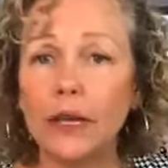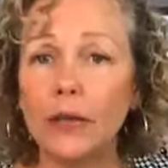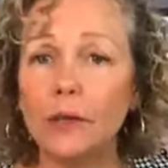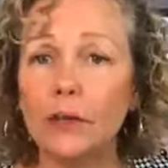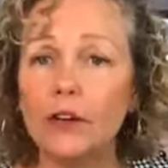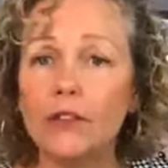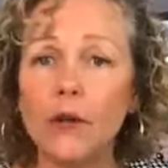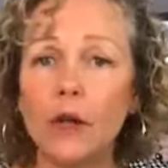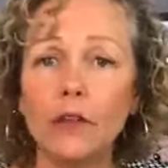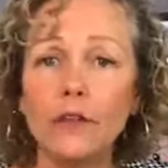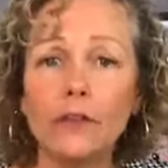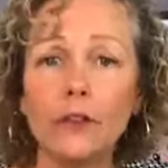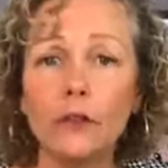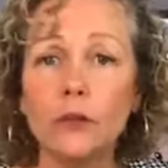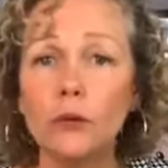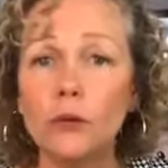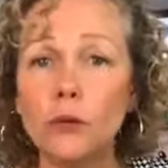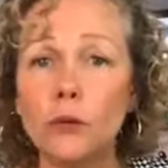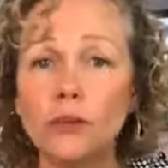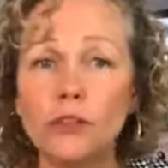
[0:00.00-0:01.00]
get rid of all of
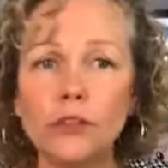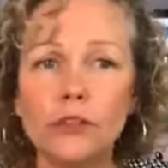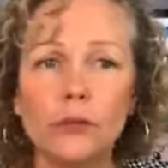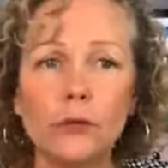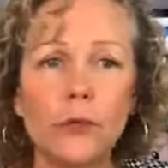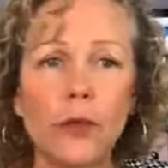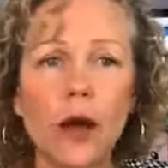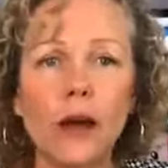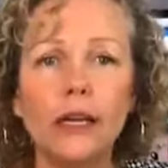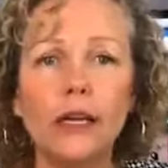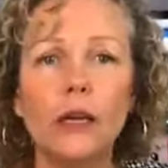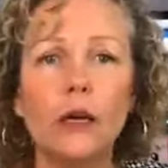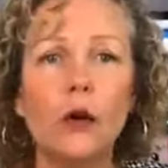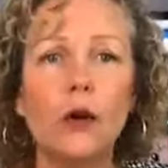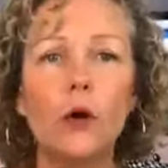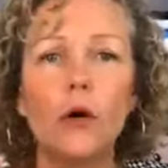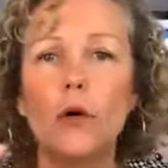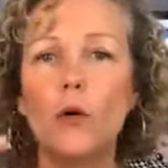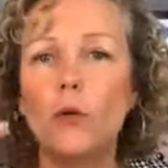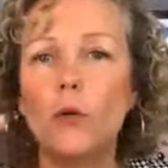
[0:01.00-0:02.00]
the glucose in their body,
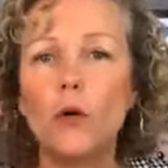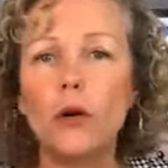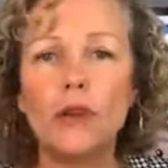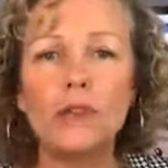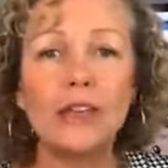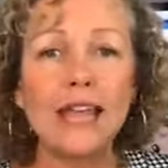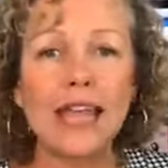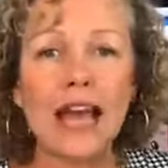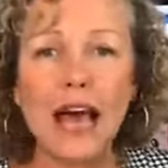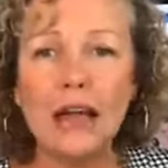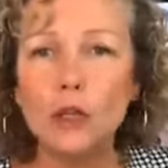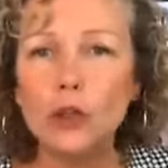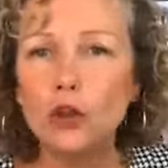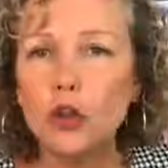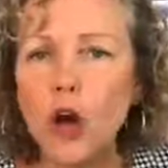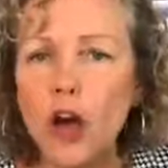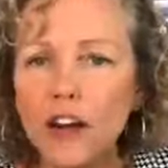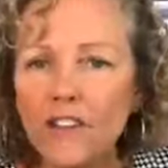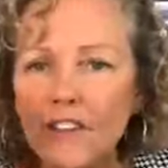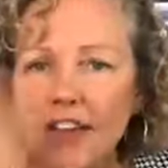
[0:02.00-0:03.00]
or they add a
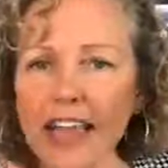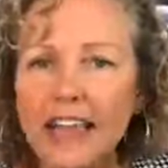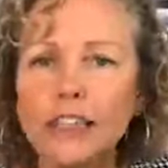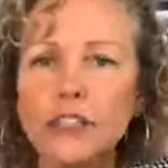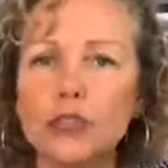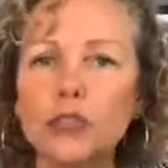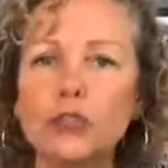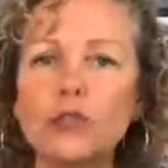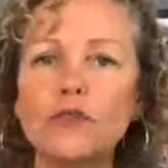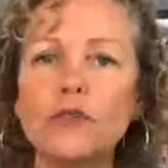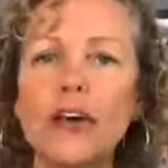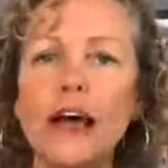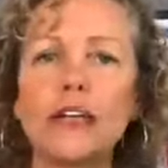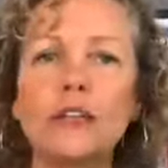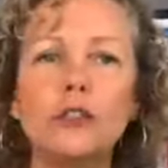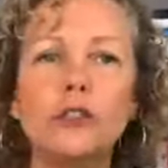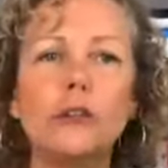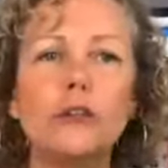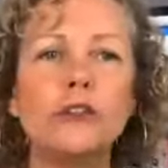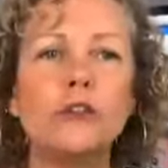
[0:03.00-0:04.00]
lot of extra
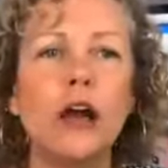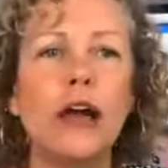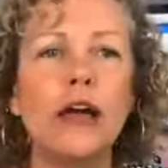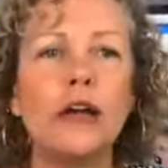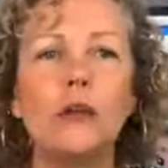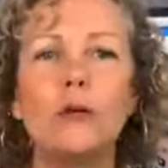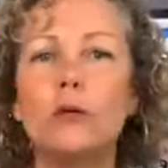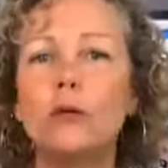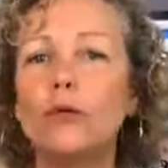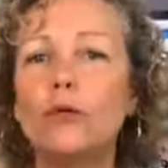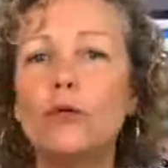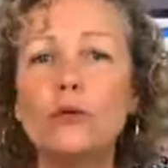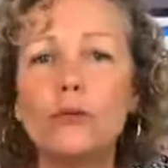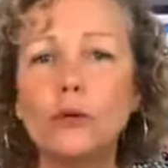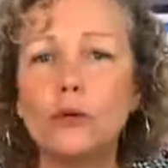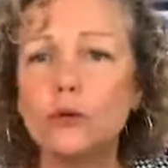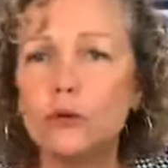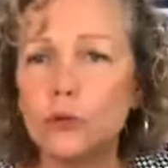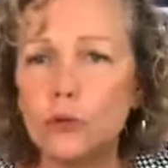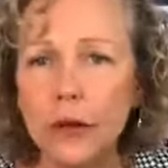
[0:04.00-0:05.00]
fat to their diet, or
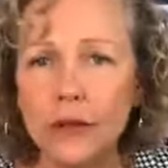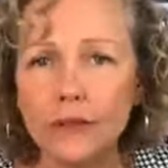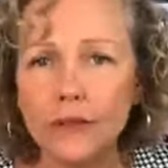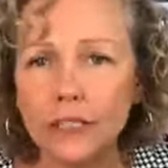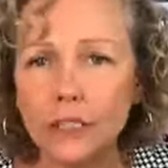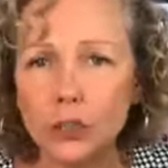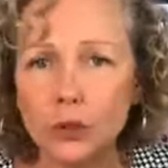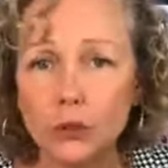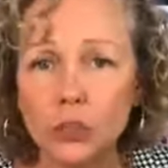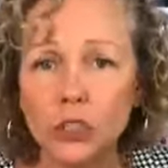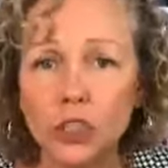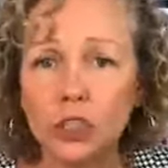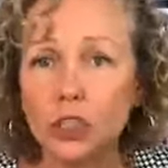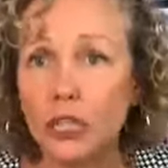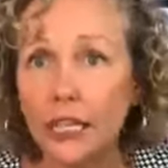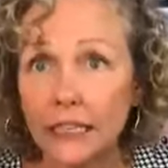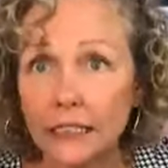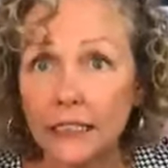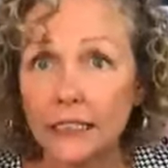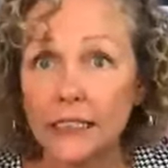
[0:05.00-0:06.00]
who knows what they do to
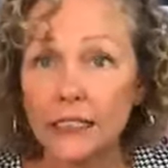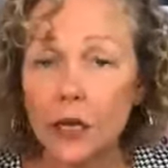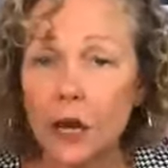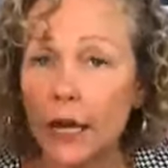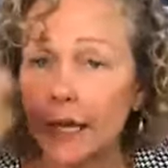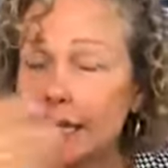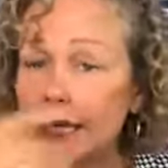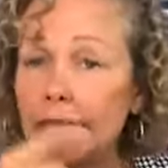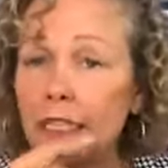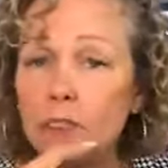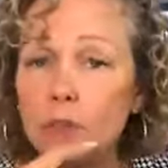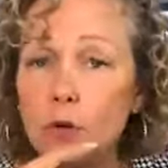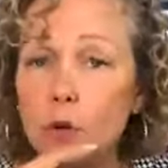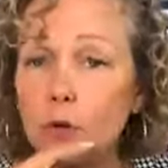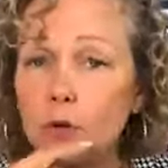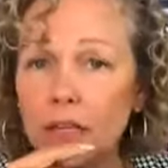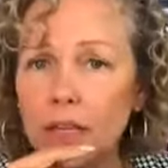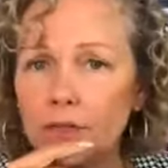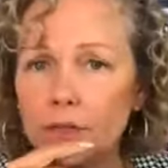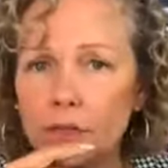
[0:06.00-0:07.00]
chase these high
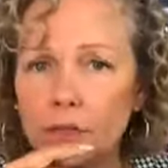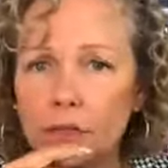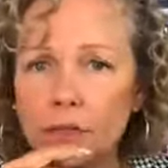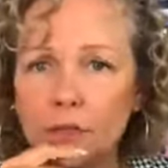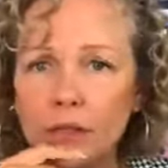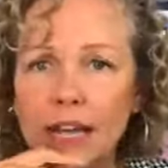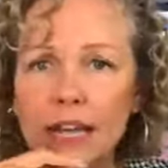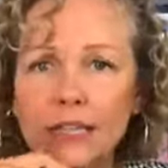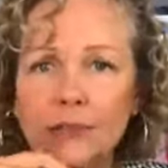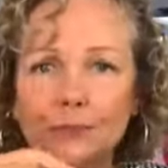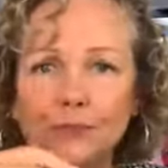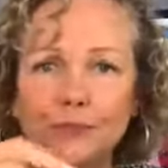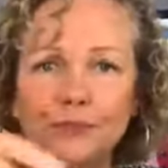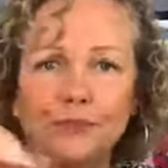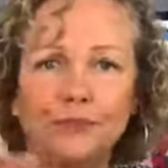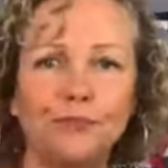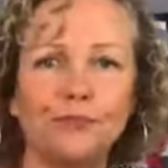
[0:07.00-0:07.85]
ketone levels, right?